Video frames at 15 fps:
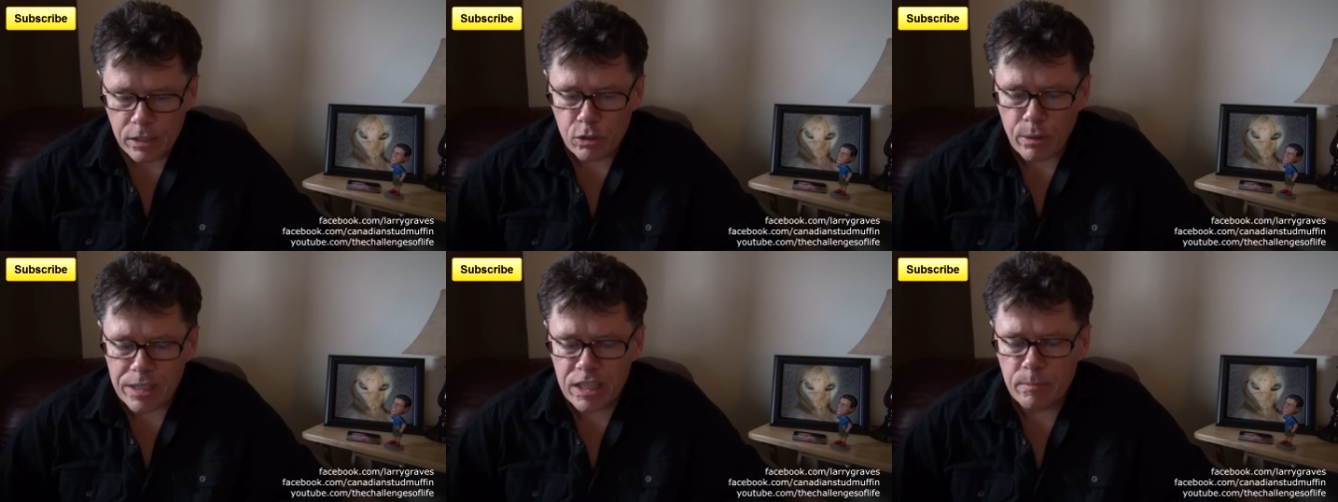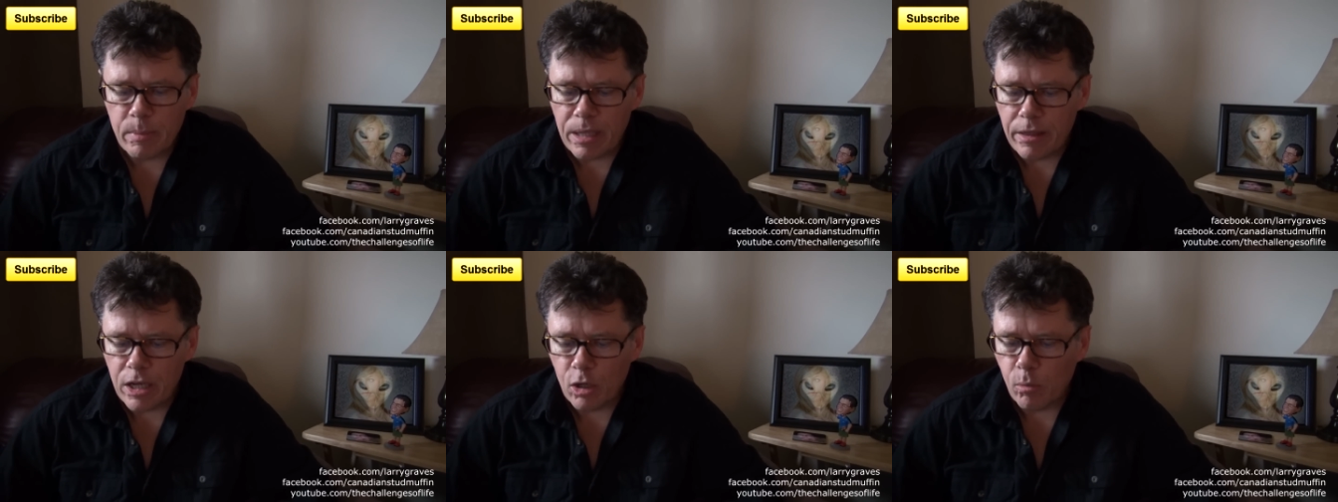Trust
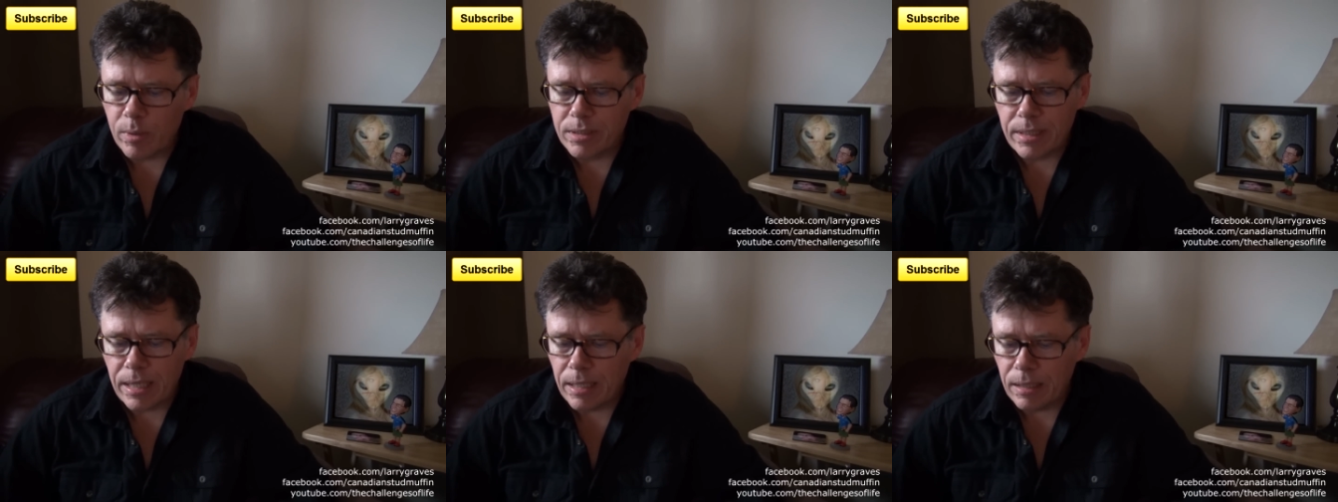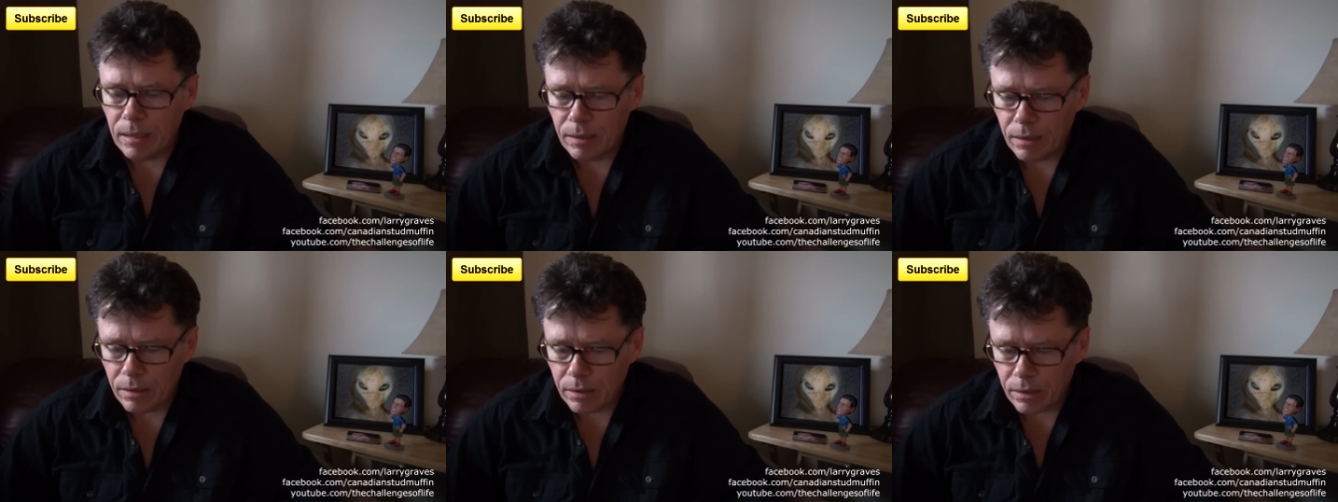me, there was a
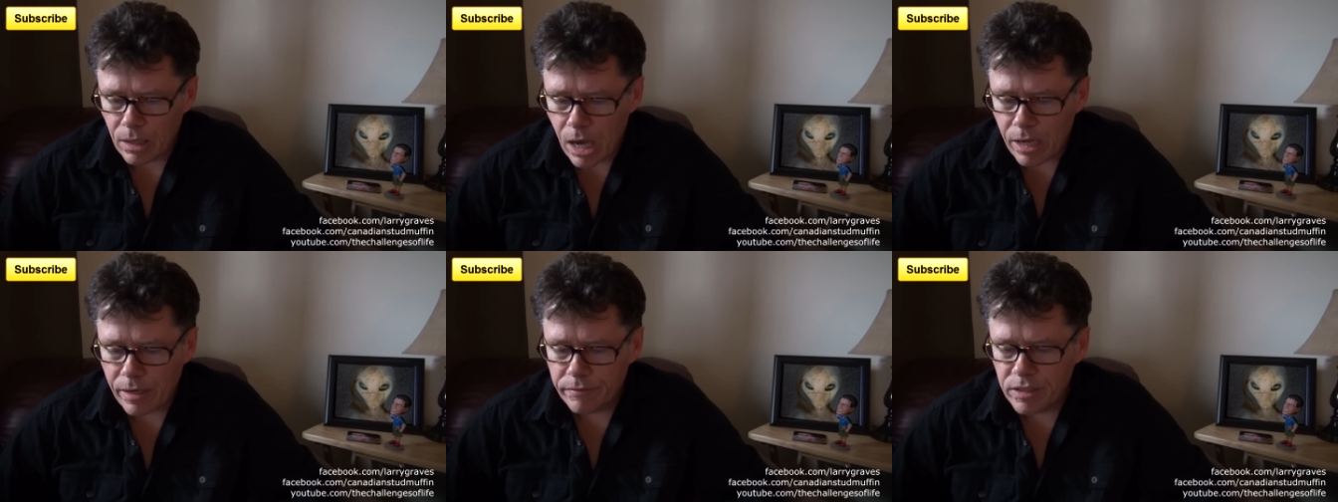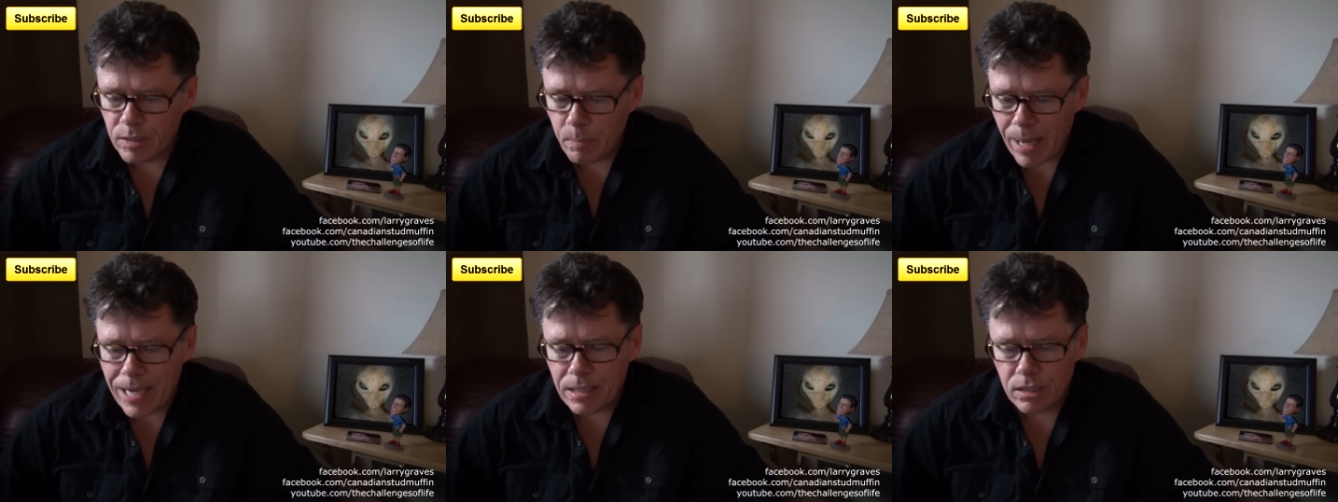lot of
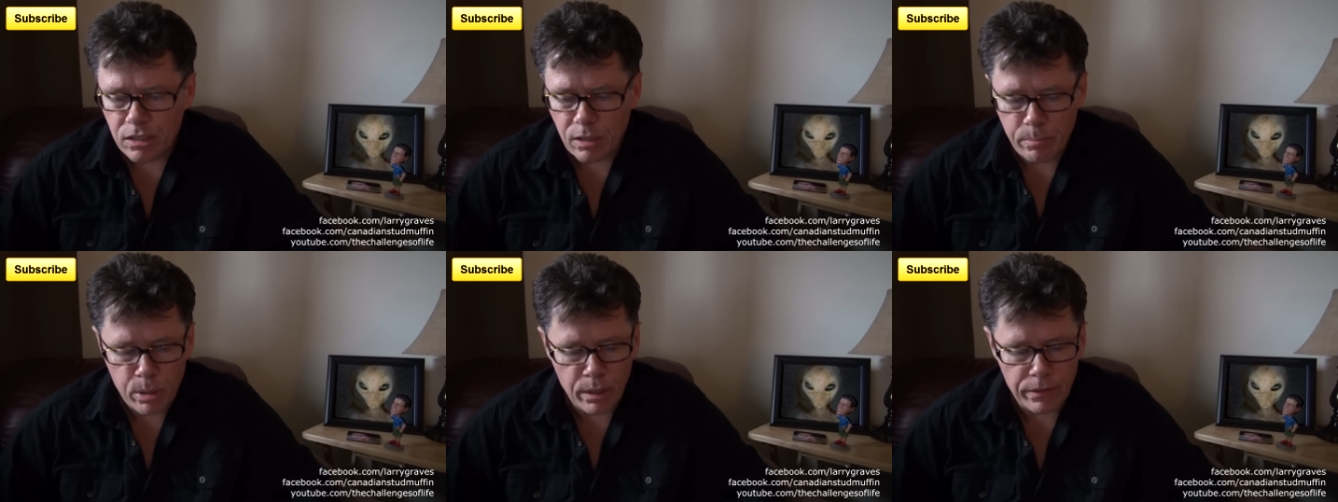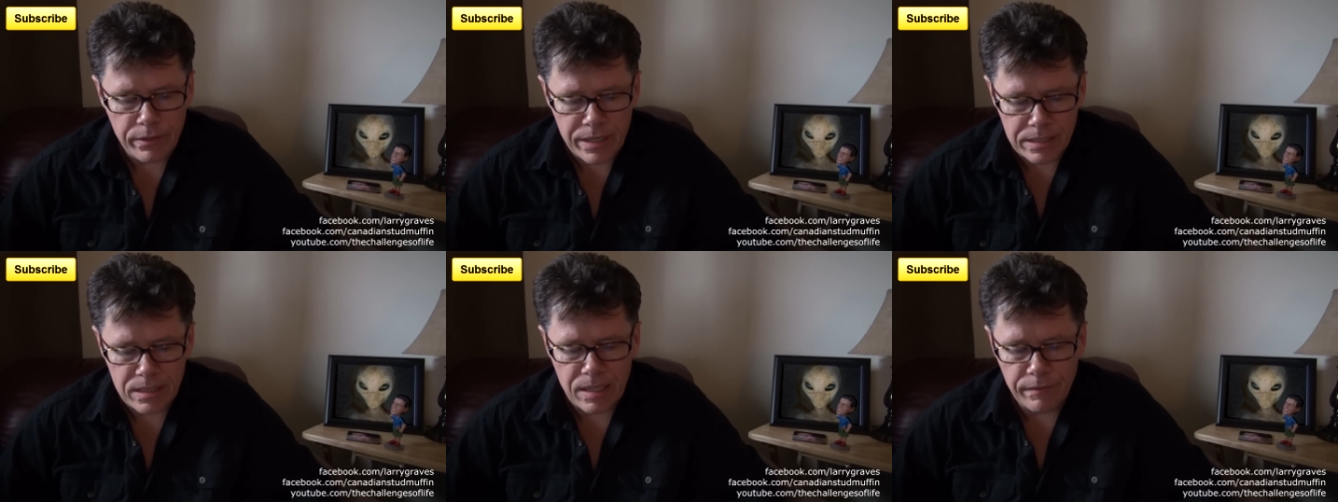space to put
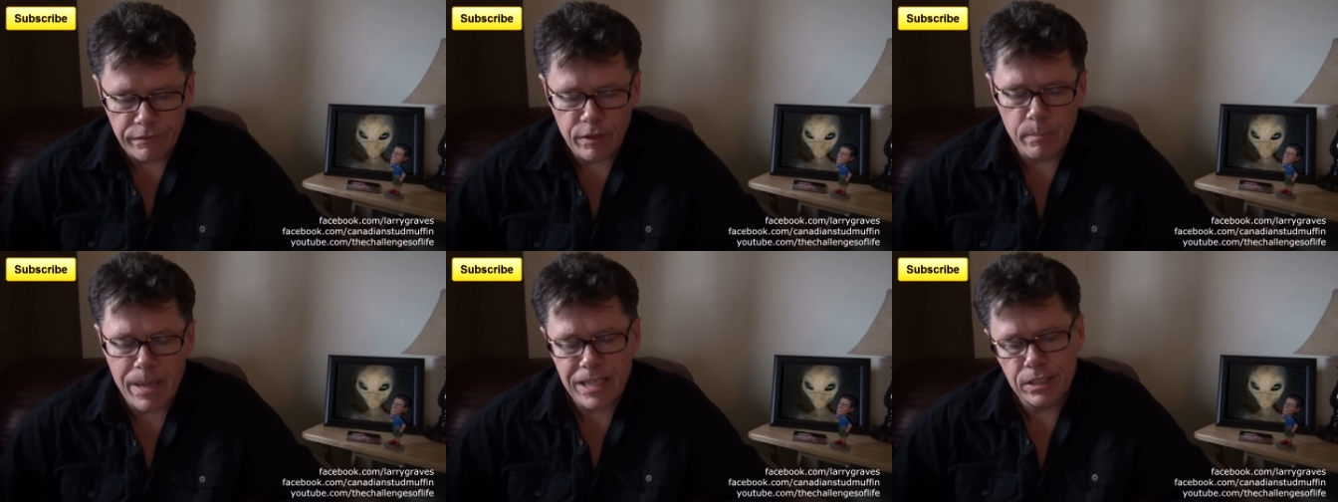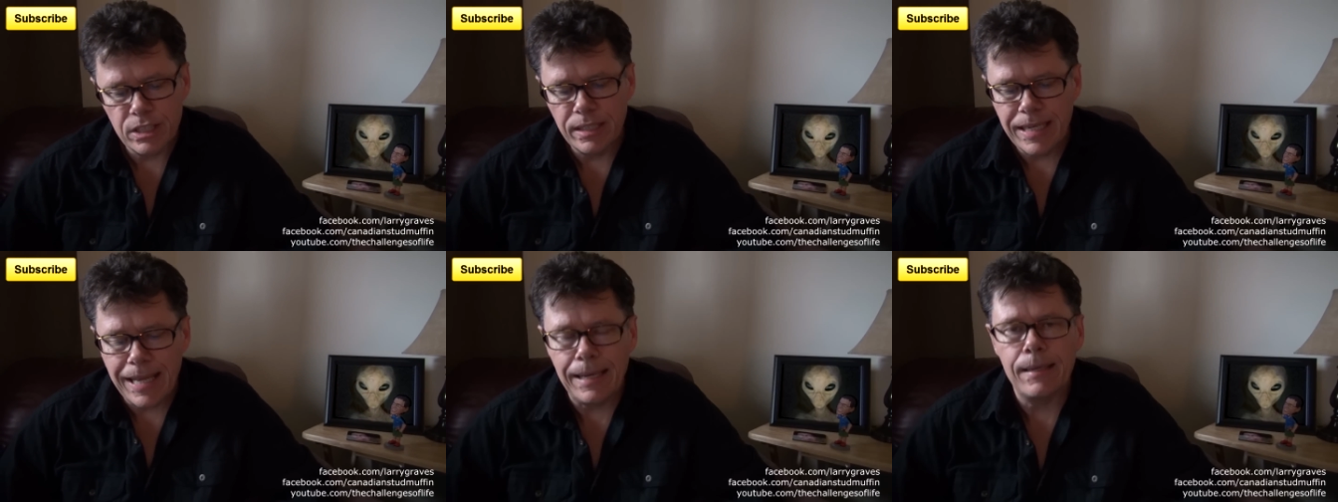this
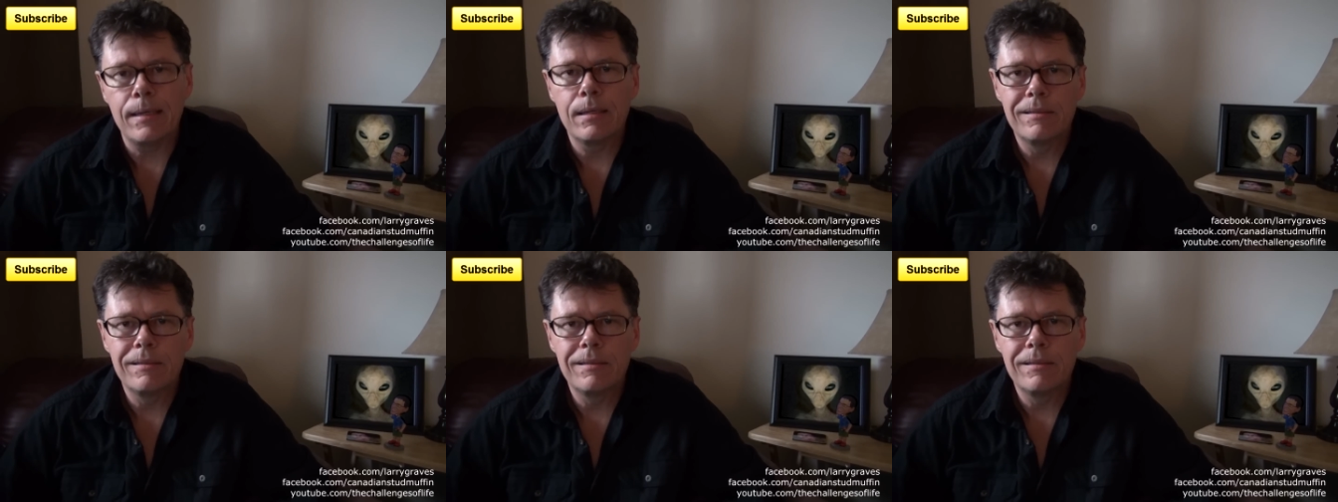information in.